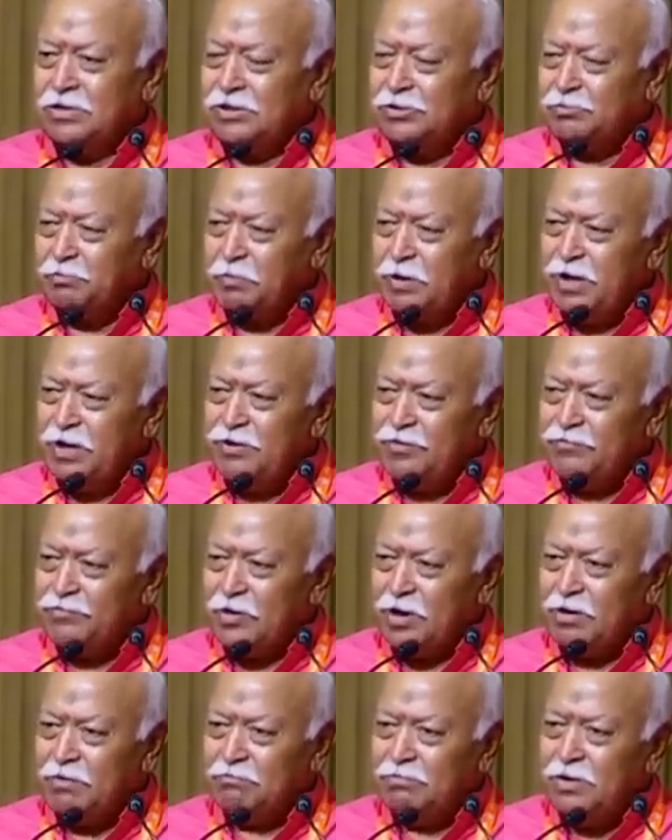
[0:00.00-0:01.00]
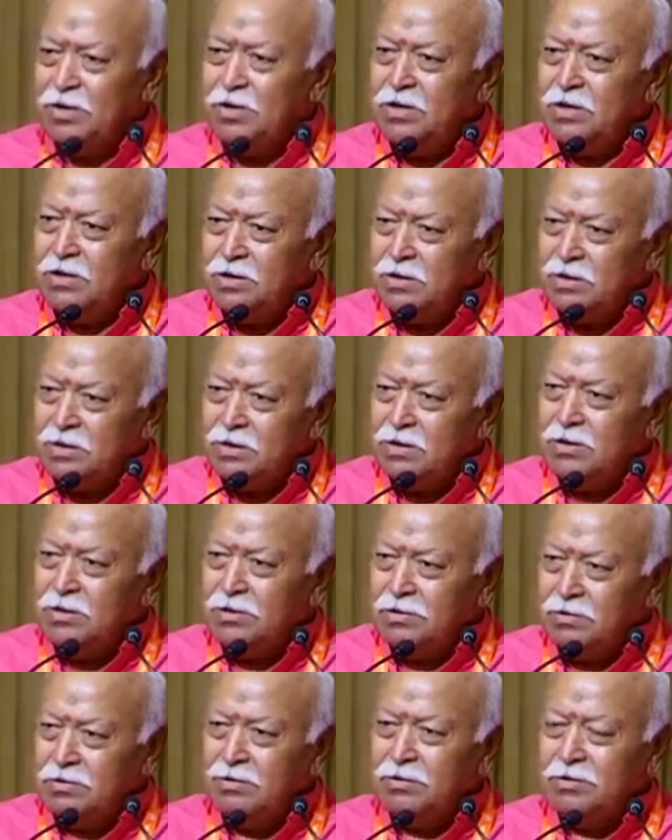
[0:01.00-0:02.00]
they spring from
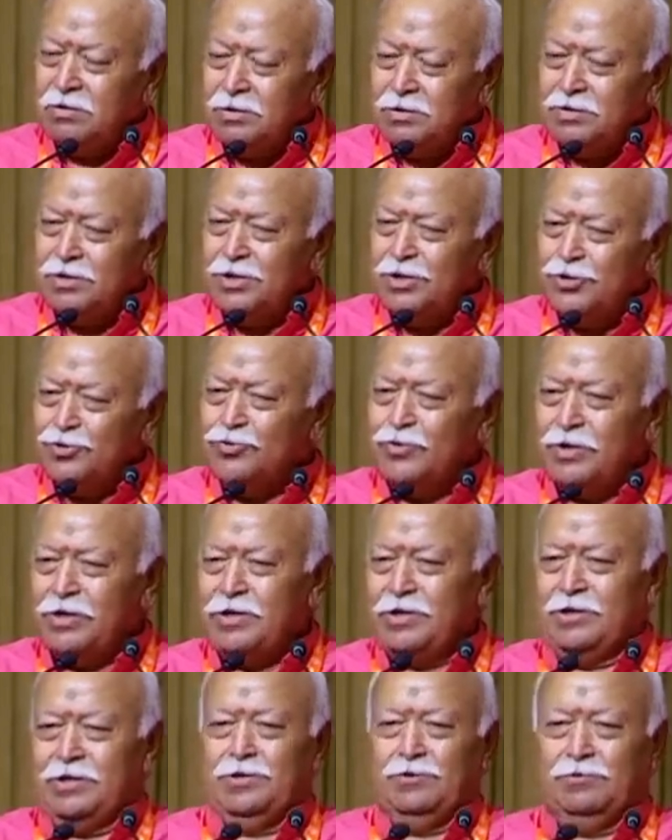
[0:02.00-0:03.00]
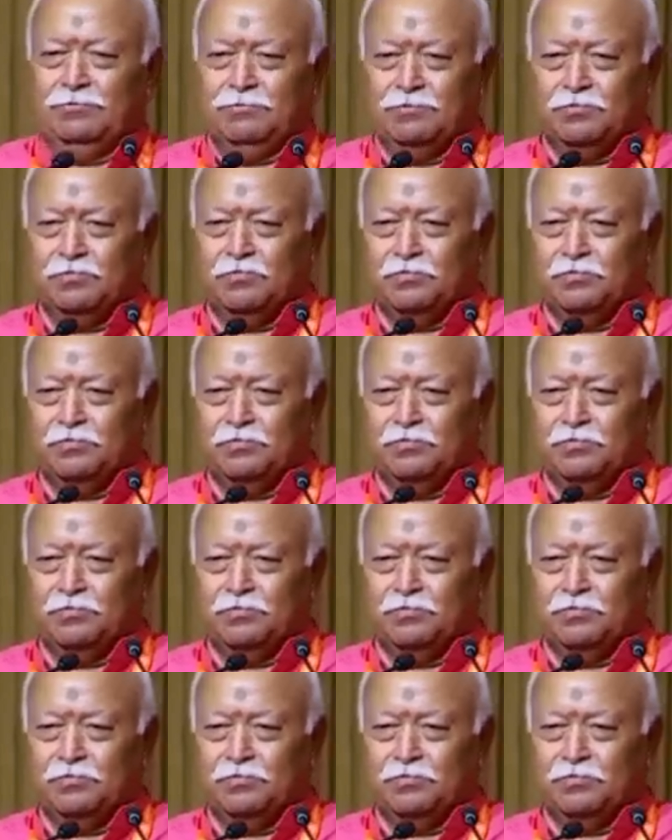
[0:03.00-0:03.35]
the unity.